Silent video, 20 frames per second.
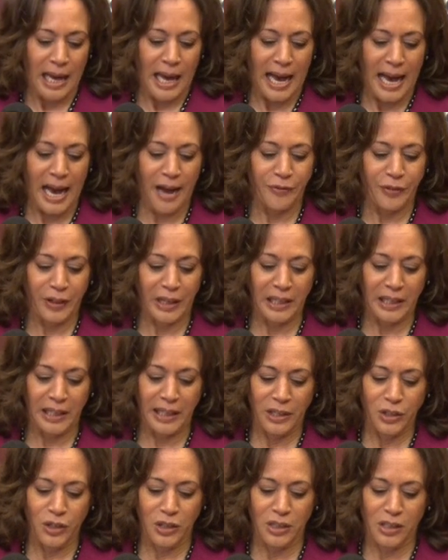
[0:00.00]
African
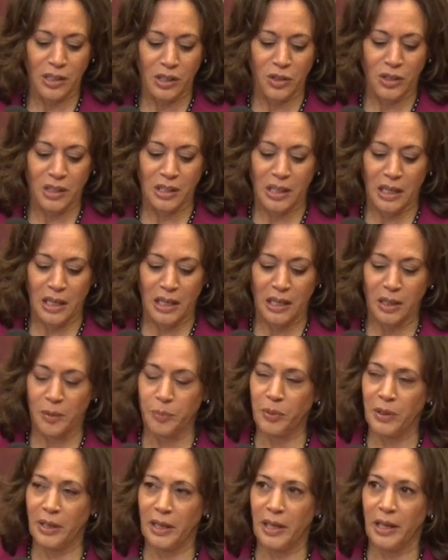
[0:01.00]
nations such as Ghana
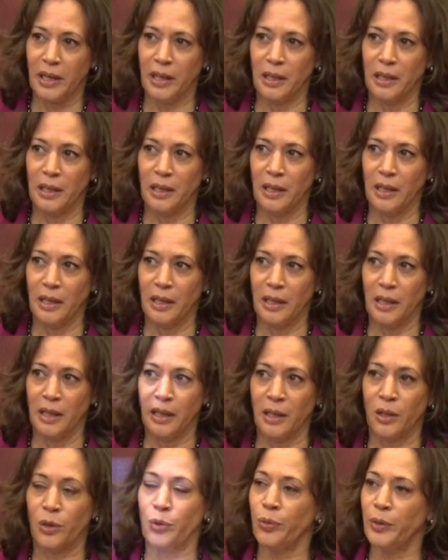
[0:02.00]
play
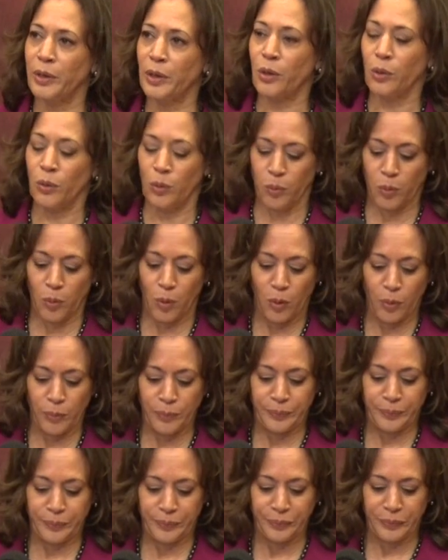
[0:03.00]
a critical role
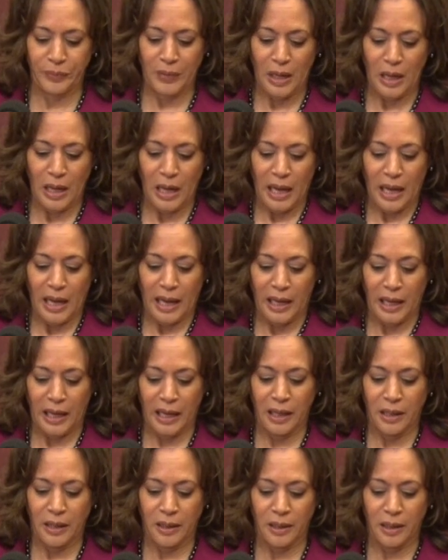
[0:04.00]

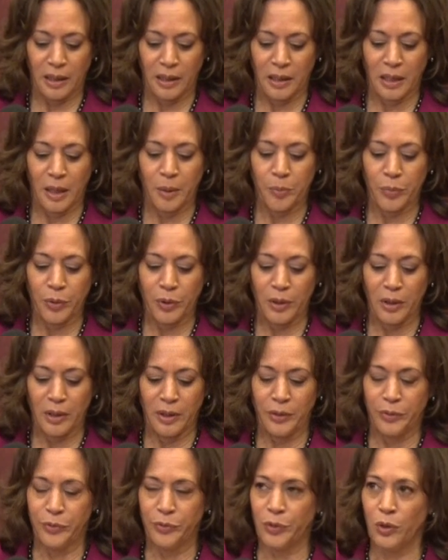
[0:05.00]
in a number
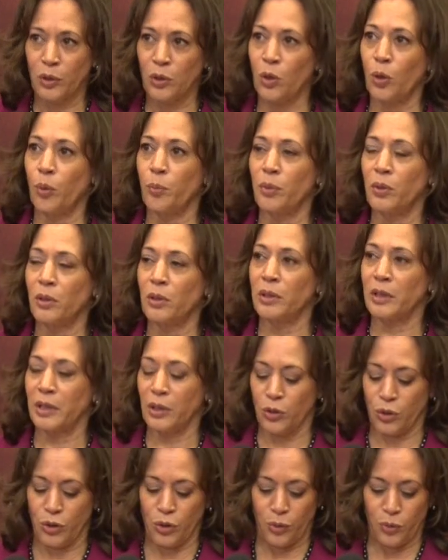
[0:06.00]
of global
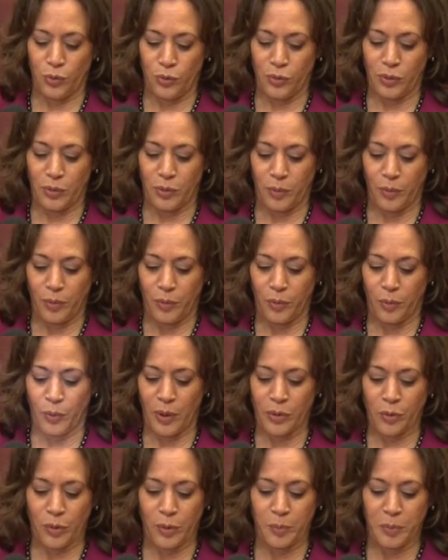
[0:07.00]
issues,
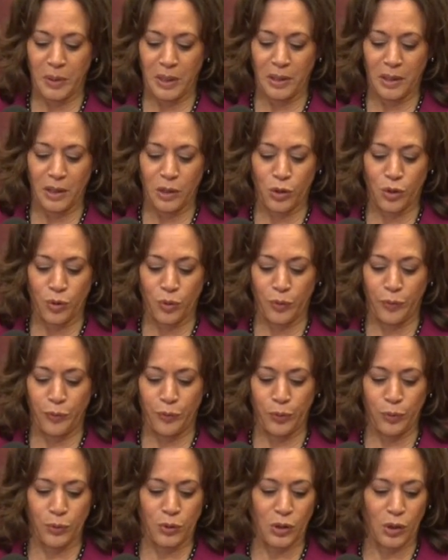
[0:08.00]
whether it be the issue of
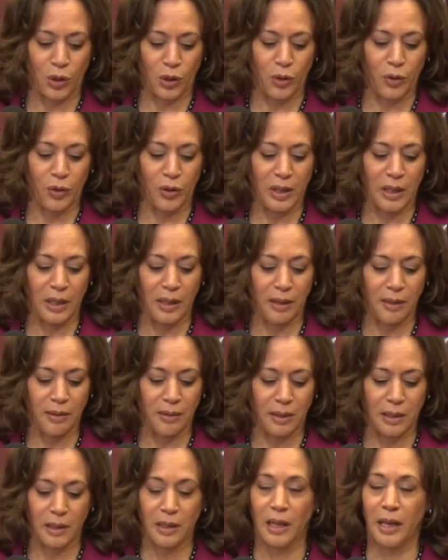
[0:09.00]
food security,
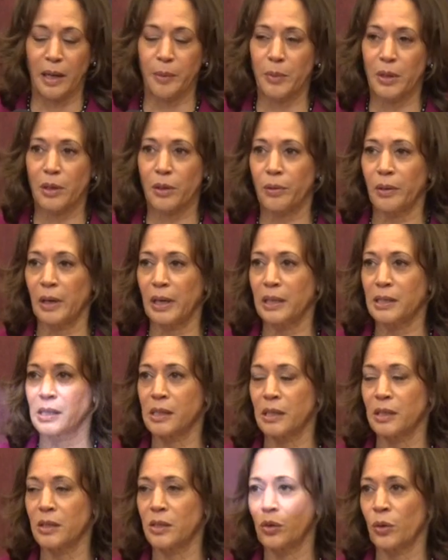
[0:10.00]
the climate
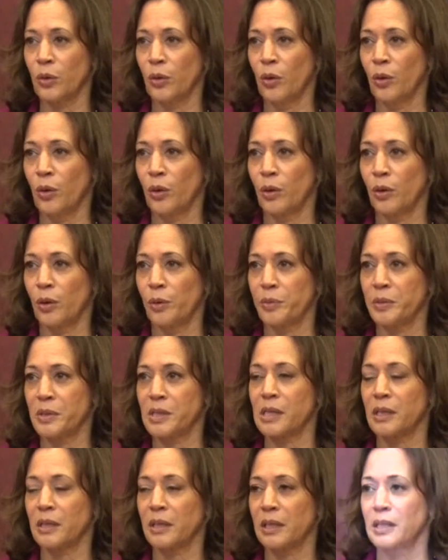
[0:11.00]
crisis, or
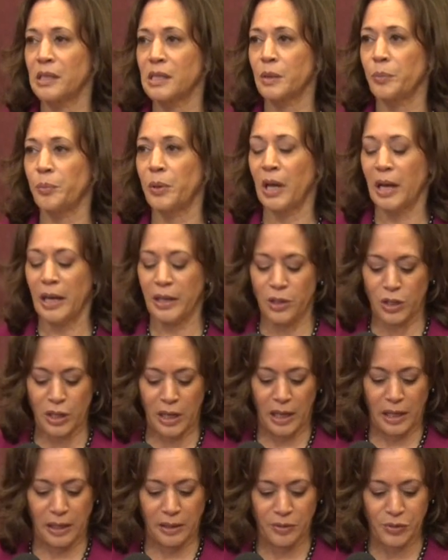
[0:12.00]
resilient supply
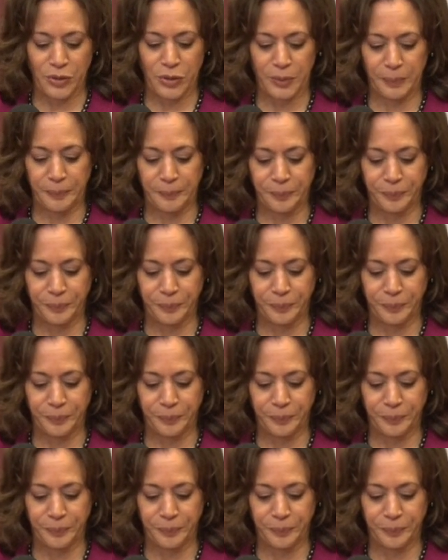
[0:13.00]
chains.